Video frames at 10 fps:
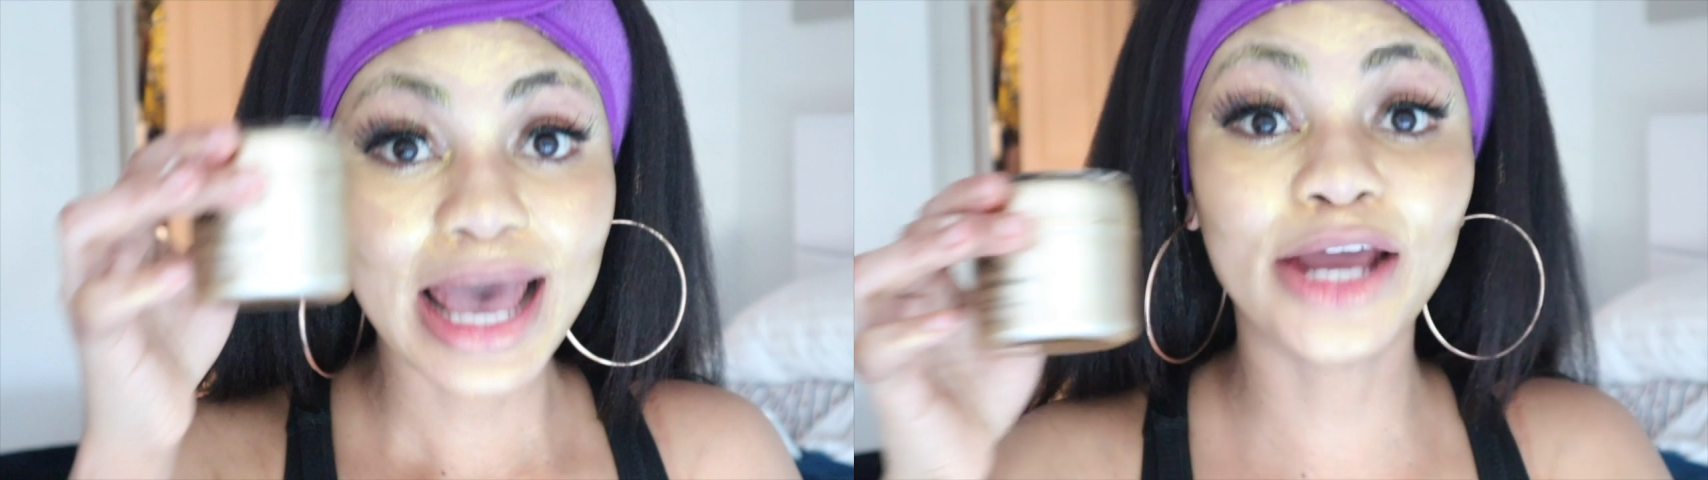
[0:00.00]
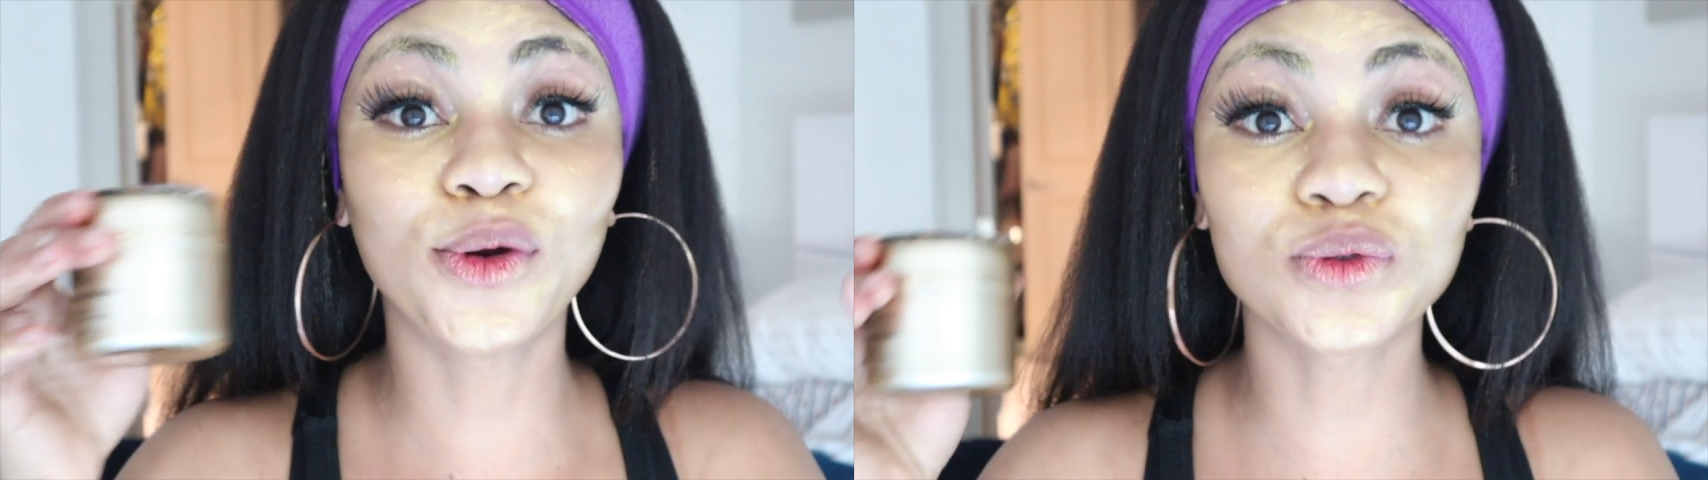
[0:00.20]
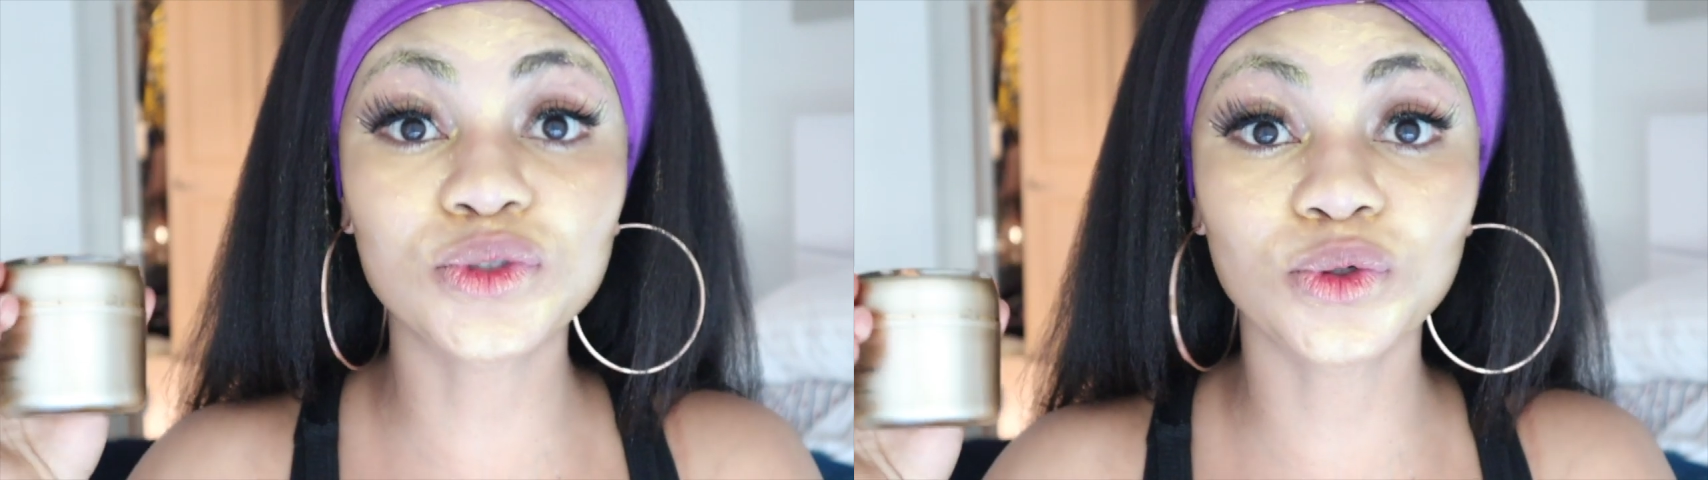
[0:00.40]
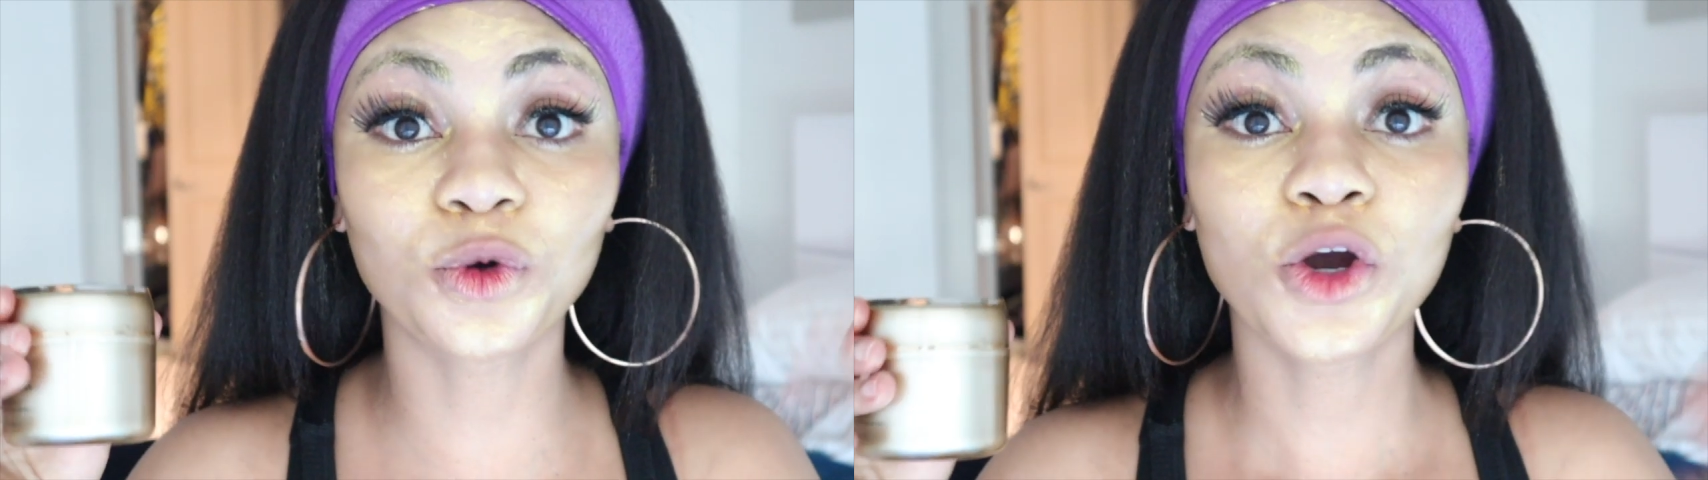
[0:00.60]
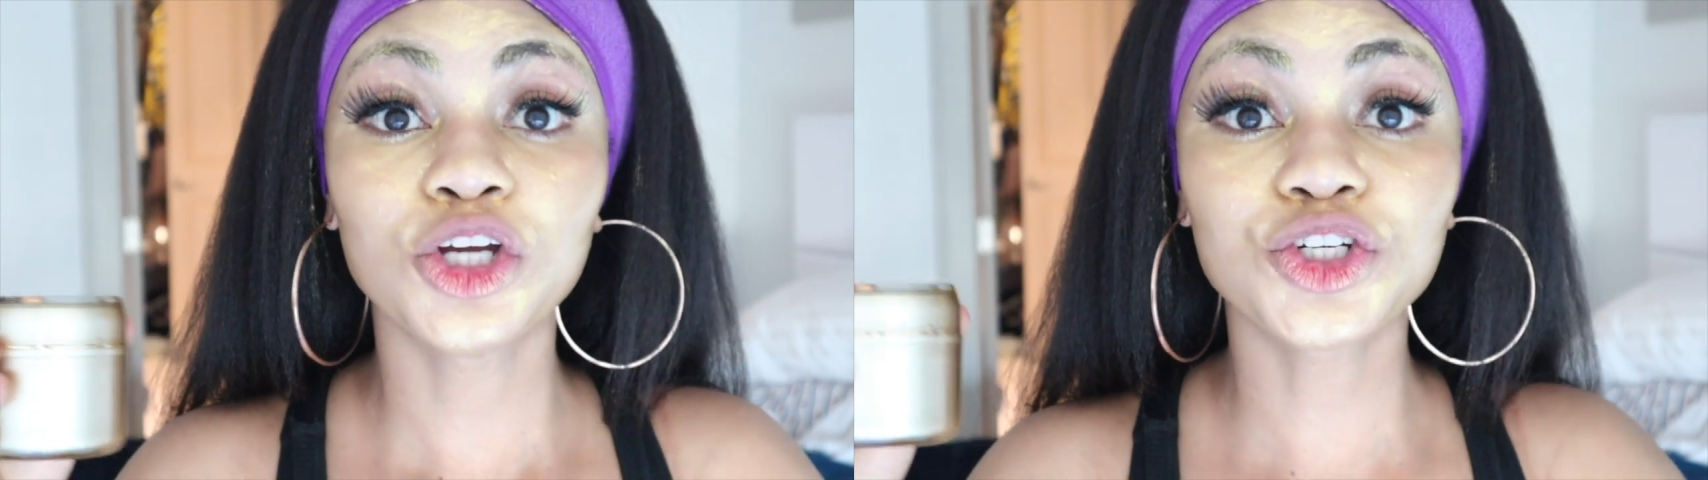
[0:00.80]
And
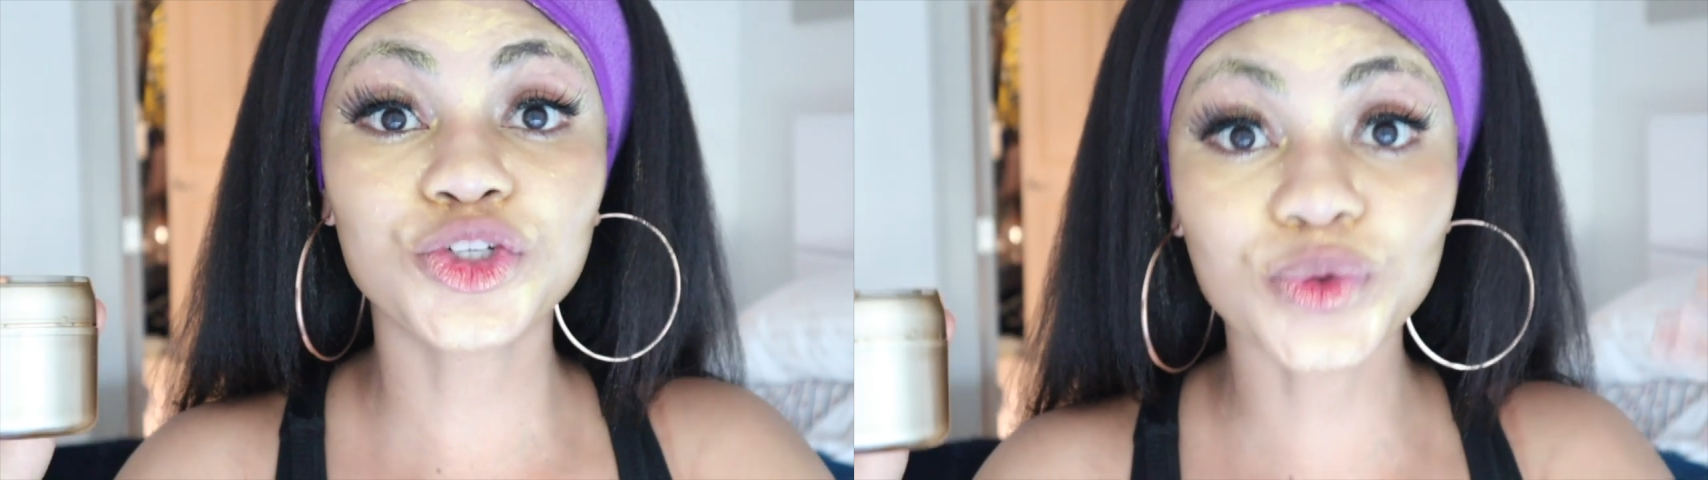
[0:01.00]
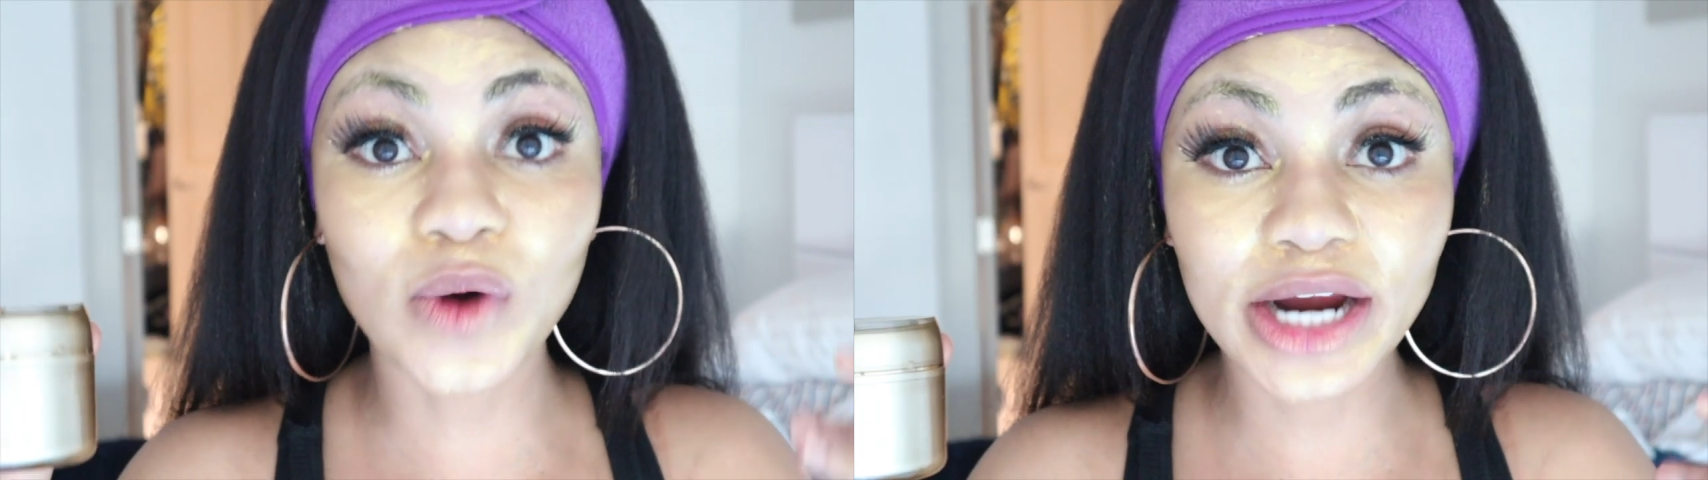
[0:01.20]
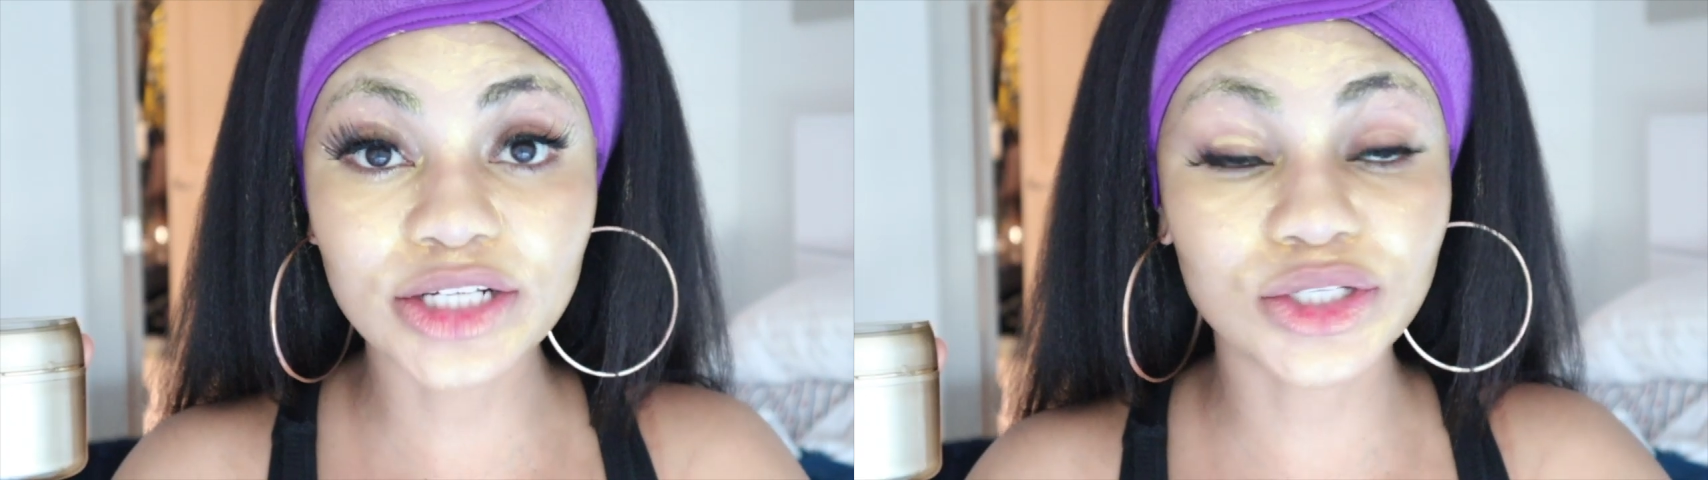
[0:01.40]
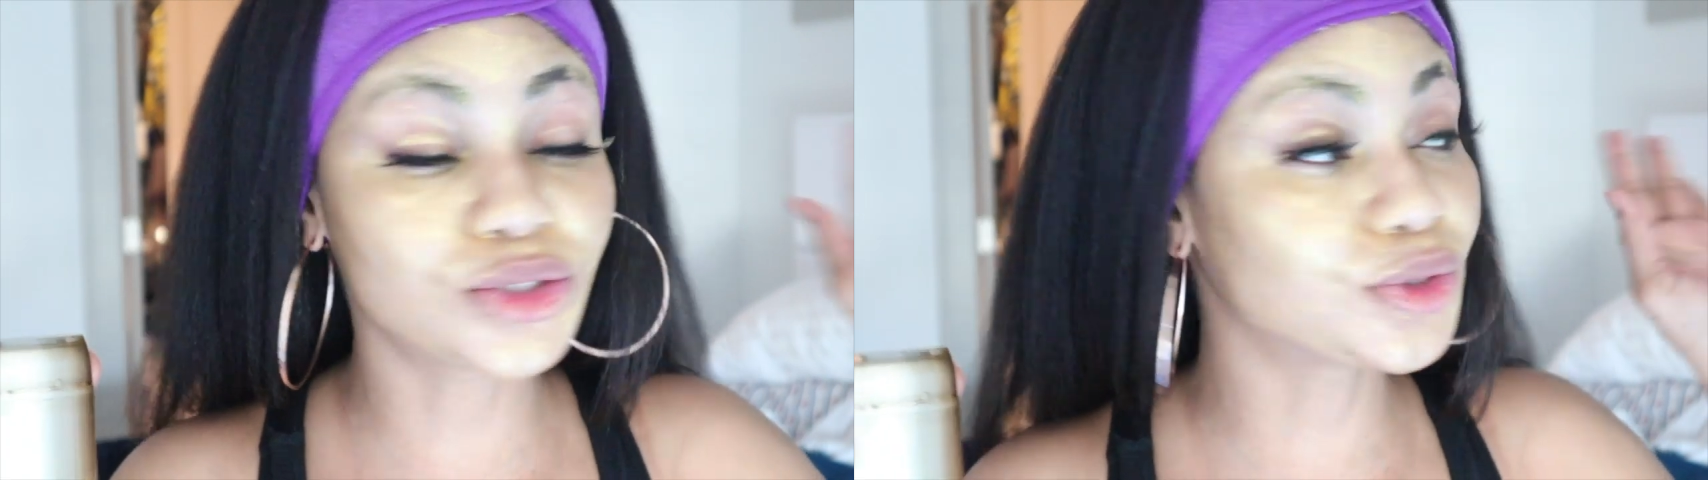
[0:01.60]
also try to do